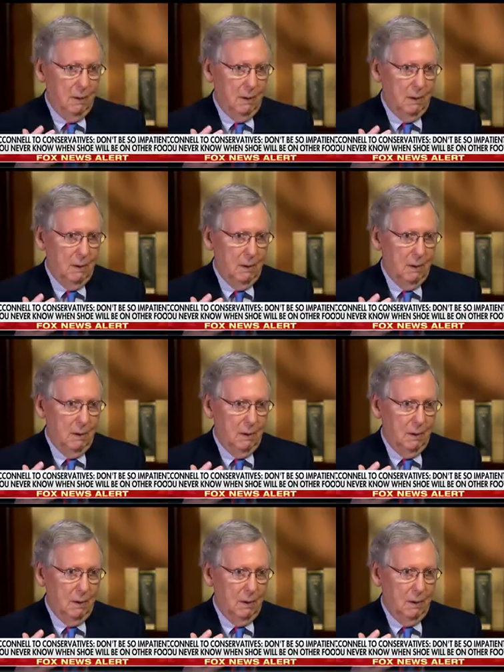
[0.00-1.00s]
Getting rid
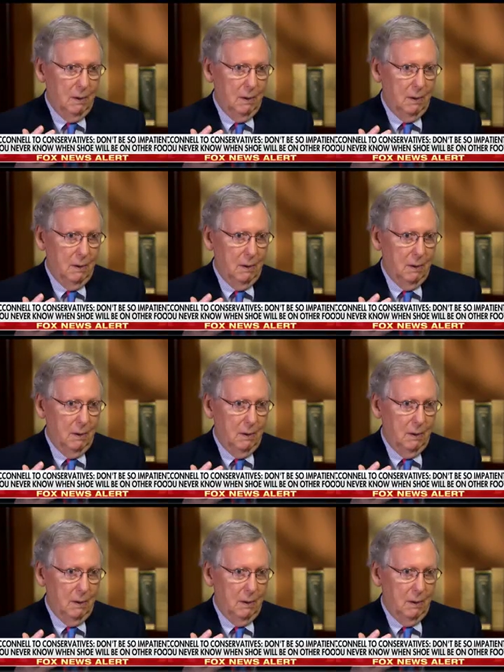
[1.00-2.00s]
of state right to
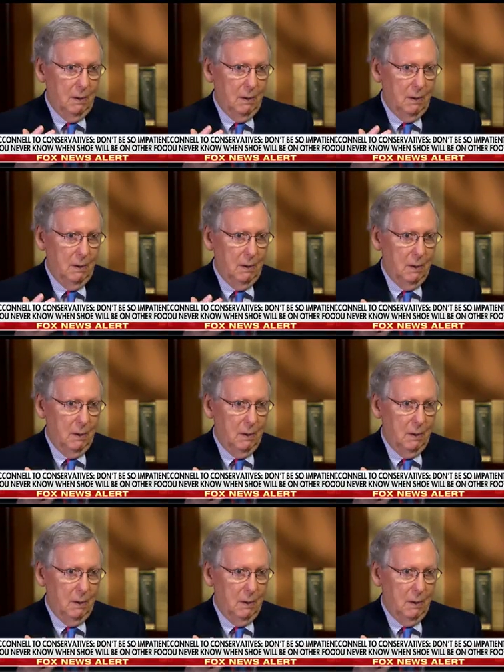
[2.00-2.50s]
work laws.